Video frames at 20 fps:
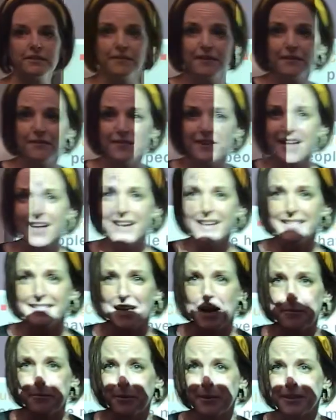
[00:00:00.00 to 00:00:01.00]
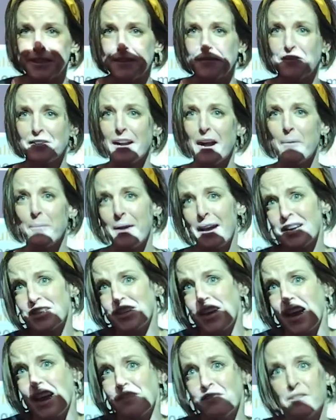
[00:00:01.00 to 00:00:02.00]
given that example because I forgot we
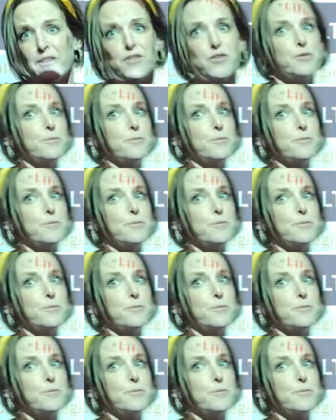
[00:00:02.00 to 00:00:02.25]
actually have culture